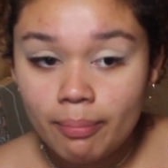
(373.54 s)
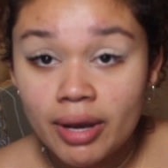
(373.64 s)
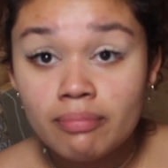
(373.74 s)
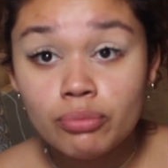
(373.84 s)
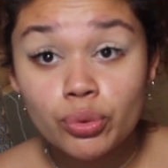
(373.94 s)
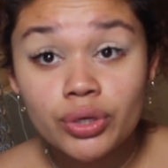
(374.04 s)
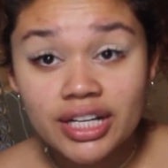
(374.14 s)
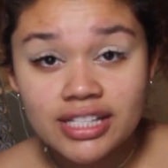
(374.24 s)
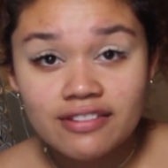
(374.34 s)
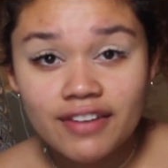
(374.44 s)
mood
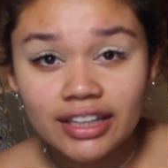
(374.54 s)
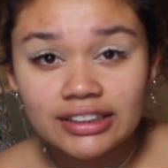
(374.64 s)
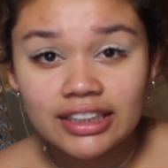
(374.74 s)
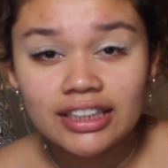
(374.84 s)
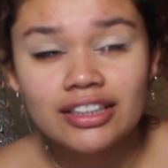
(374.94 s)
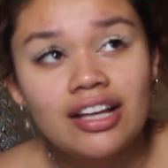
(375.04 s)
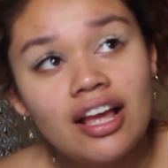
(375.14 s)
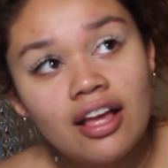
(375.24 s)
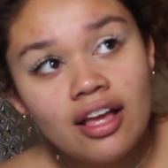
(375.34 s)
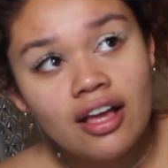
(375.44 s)
gets affected.
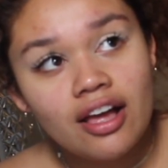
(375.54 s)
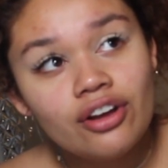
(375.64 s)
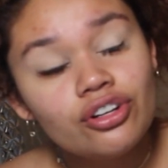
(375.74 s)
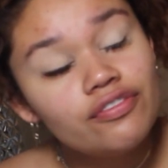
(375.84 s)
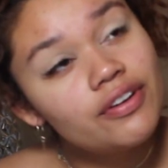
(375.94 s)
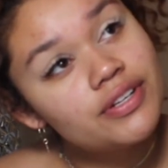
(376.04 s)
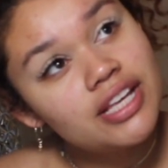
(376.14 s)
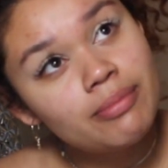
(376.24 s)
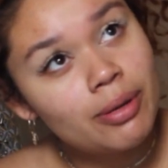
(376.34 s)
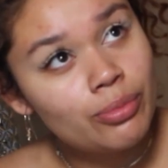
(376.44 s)
I don't know if I would
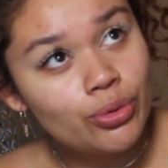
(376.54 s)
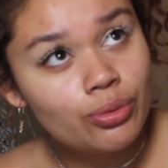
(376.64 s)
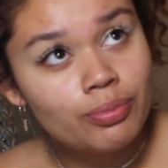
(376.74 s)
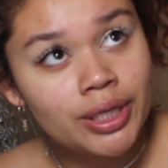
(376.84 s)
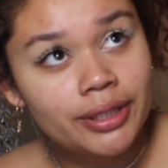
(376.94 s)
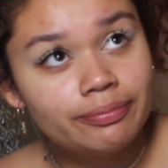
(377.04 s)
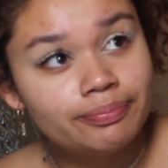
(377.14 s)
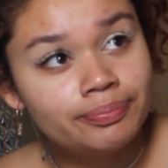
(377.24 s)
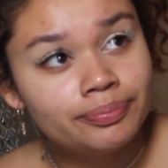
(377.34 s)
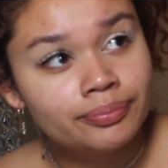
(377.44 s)
say my mood, but
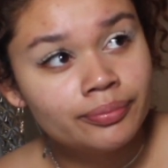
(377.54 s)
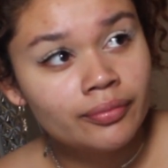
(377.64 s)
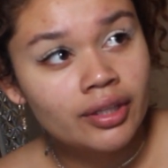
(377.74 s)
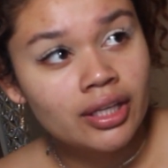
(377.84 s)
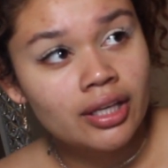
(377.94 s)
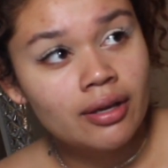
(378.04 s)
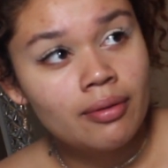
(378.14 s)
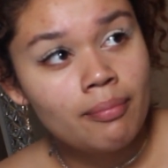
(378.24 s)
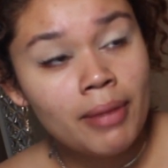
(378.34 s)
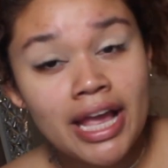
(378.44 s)

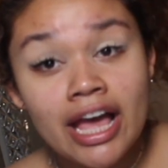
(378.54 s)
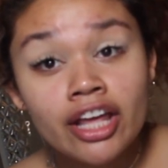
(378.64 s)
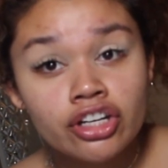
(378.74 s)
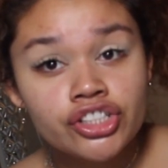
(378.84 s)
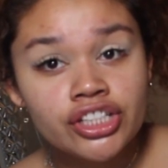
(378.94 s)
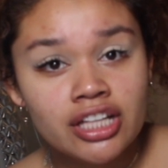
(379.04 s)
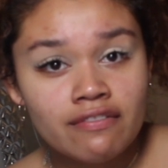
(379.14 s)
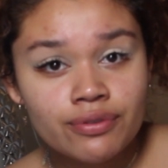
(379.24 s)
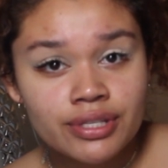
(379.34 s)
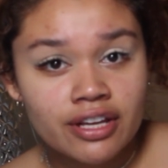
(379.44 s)
my energy
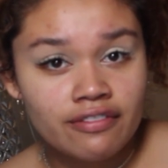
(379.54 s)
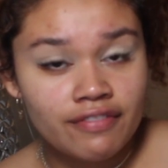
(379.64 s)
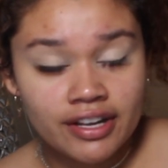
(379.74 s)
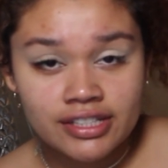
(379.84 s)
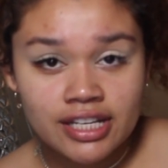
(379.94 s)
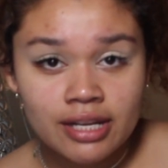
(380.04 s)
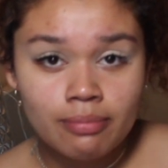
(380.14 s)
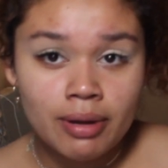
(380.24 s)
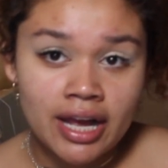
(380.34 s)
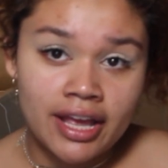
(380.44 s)
levels get
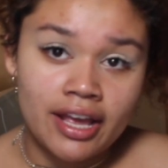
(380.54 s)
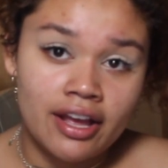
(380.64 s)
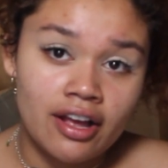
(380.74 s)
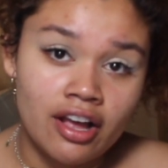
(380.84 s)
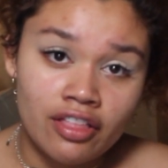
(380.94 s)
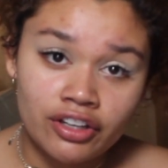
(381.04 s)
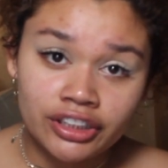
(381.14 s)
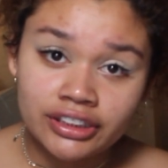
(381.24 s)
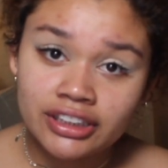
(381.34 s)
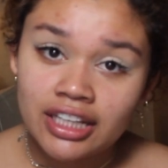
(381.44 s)
affected by
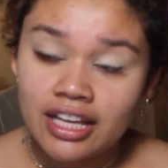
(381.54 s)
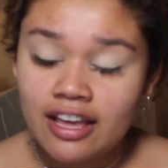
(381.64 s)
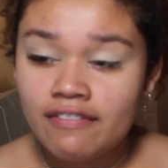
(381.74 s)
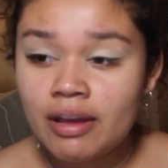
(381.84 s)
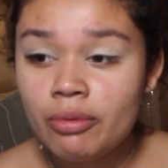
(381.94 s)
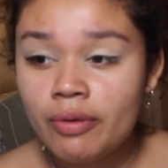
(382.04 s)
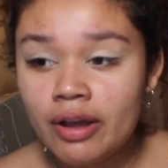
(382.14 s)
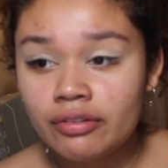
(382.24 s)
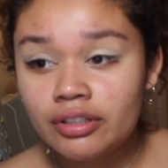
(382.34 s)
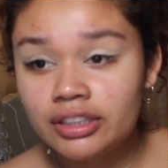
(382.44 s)
others. If I'm
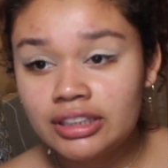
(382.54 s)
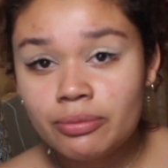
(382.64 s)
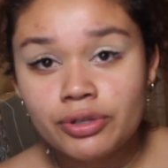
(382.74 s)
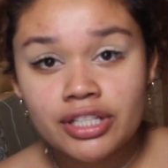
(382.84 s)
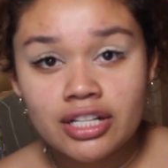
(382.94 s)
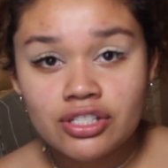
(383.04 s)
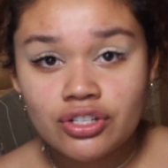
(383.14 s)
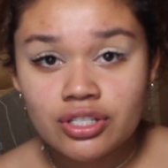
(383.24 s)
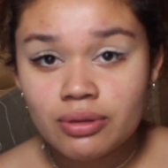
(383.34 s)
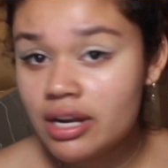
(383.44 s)
around someone that's
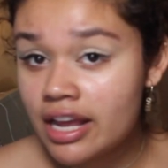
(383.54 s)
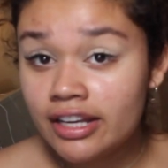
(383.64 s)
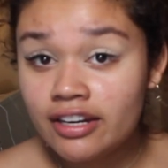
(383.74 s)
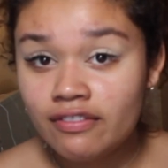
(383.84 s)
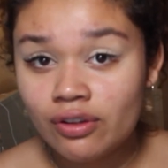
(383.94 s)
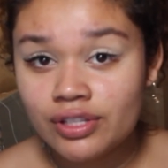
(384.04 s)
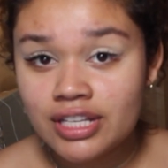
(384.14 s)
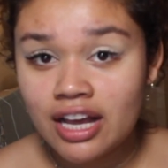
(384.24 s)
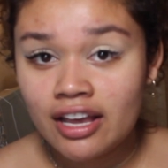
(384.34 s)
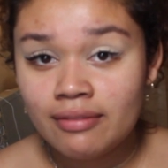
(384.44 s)
just negative all the
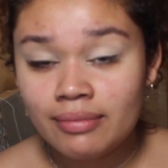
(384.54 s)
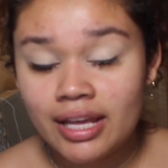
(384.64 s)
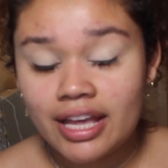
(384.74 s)
time,